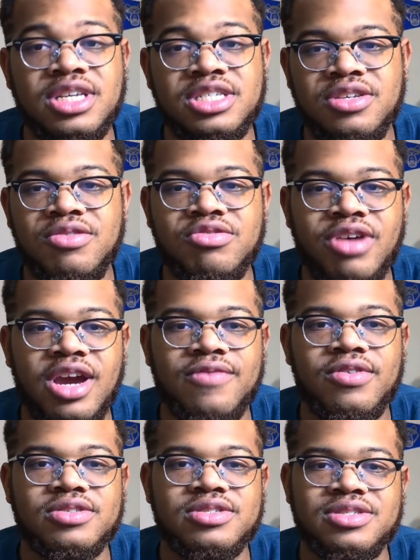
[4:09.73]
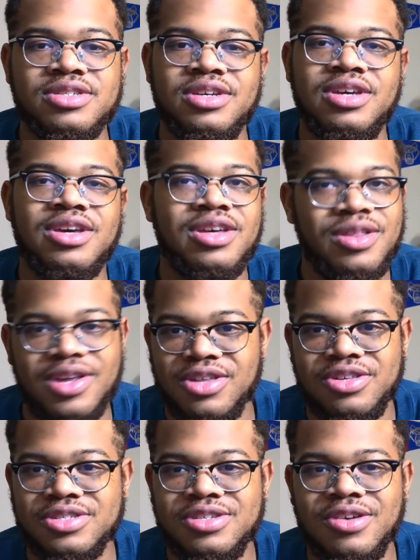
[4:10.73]
these two drivers,
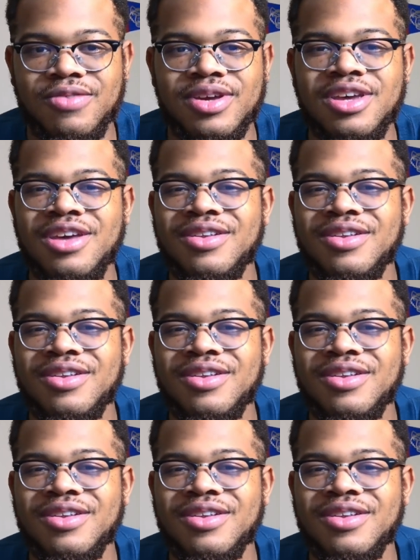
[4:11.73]
let's just do it.